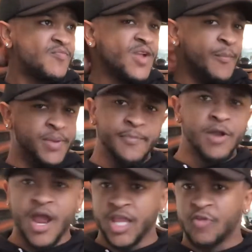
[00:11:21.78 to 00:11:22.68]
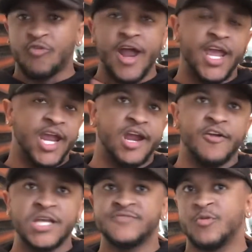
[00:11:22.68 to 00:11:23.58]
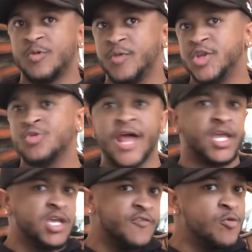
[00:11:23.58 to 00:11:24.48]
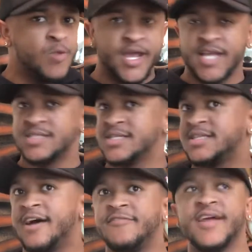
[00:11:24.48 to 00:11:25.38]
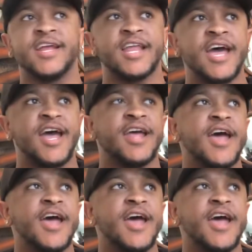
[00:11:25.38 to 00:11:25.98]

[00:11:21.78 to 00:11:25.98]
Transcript: people are in the right areas for when we do like giveaways and stuff like that.